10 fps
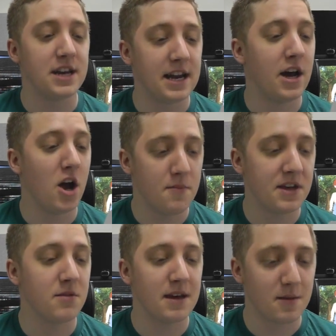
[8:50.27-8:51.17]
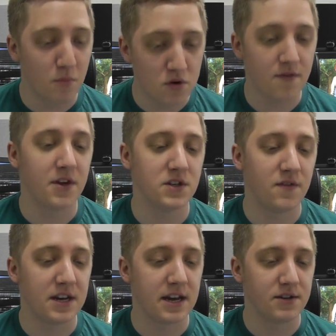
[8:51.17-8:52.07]
and I hope that you make more of those
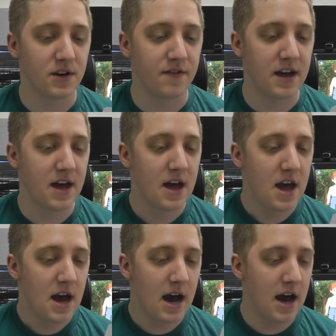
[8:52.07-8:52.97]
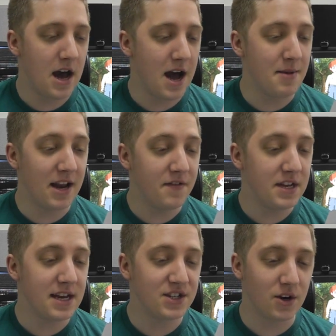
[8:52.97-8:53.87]
videos of it. I'm
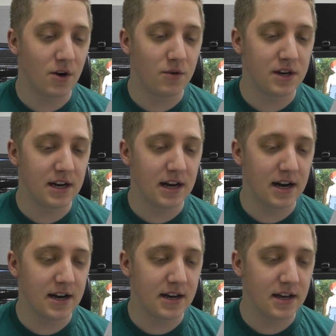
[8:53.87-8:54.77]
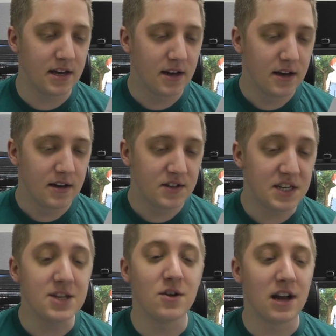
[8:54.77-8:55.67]
11 years old, and I
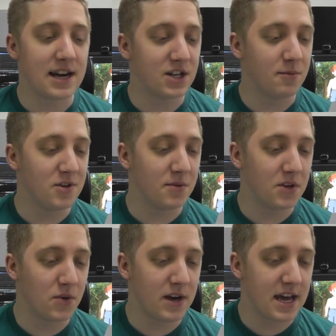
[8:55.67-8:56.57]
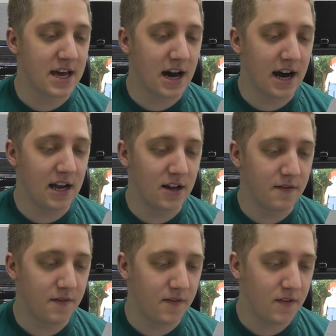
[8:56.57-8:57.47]
seen you like WWE. I
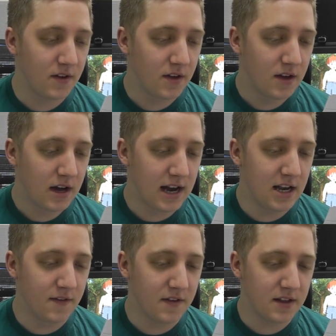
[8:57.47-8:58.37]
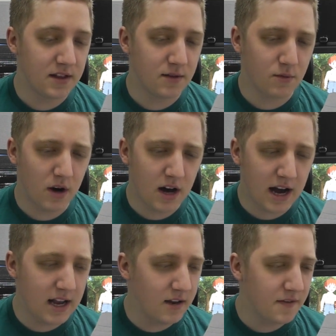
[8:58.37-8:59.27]
love
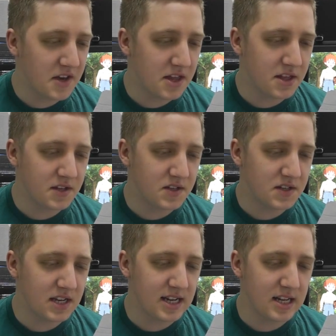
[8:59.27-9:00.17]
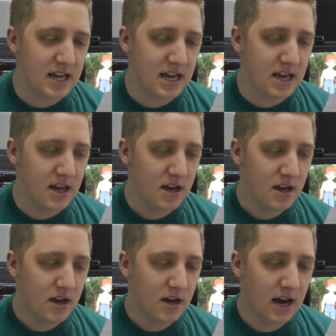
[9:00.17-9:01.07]
it. This CD
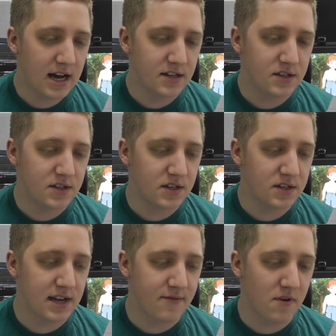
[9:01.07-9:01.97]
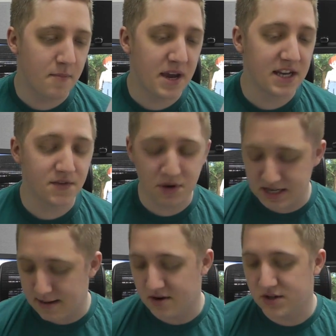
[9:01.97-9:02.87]
has several PS3
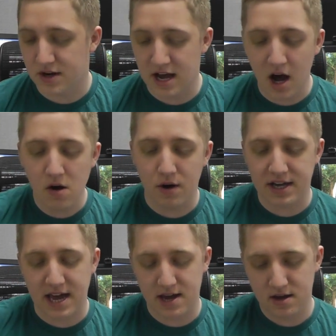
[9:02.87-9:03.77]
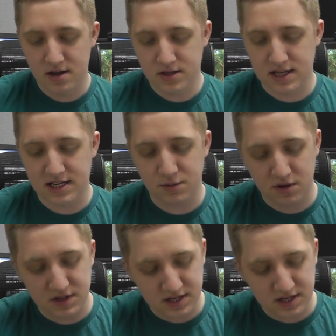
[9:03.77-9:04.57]
demos on it. Oh, okay. So that's what's